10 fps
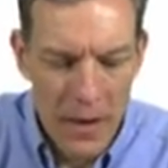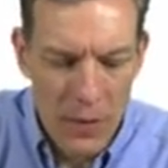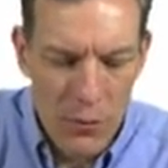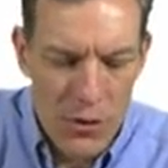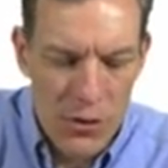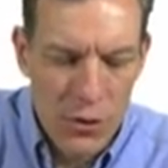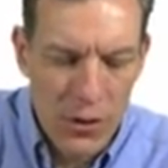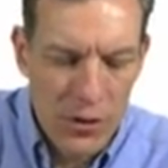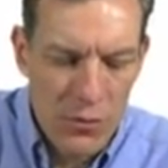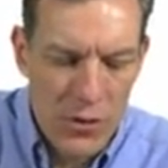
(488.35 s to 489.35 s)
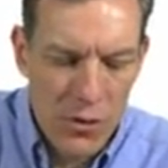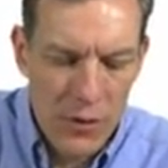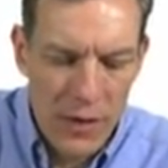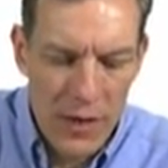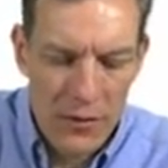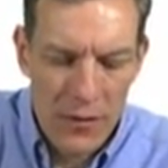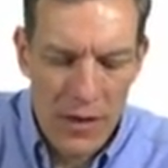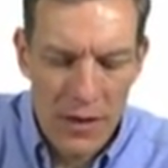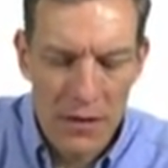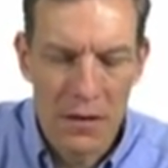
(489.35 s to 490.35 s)
And then we'll just look at the resulting
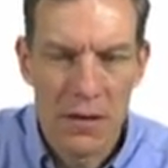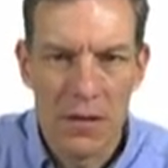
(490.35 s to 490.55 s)
cascade.